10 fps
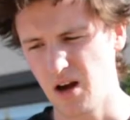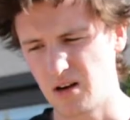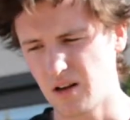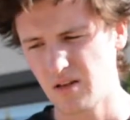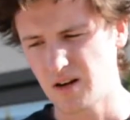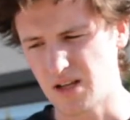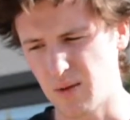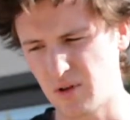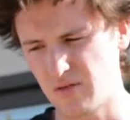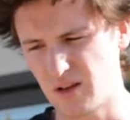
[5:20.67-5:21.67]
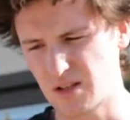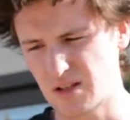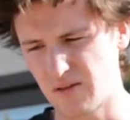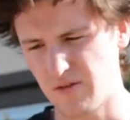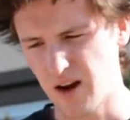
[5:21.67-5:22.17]
Another example of this
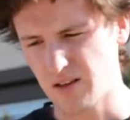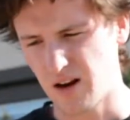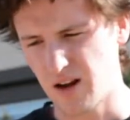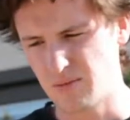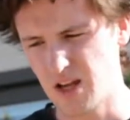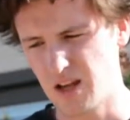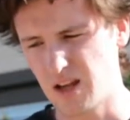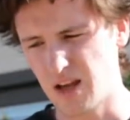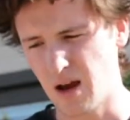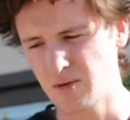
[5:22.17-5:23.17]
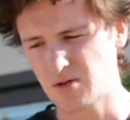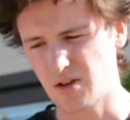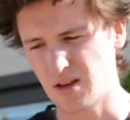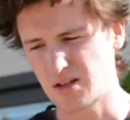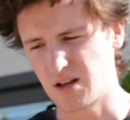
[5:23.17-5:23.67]
is the fact that I am taking
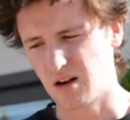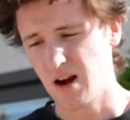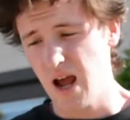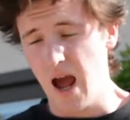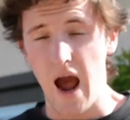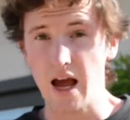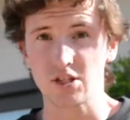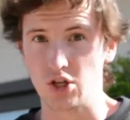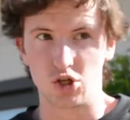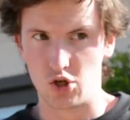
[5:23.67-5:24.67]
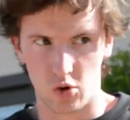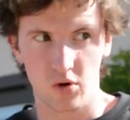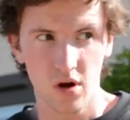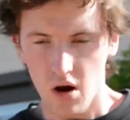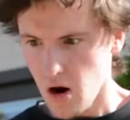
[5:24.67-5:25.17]
chemistry this year as a
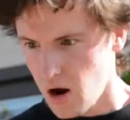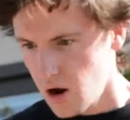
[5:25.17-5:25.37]
junior.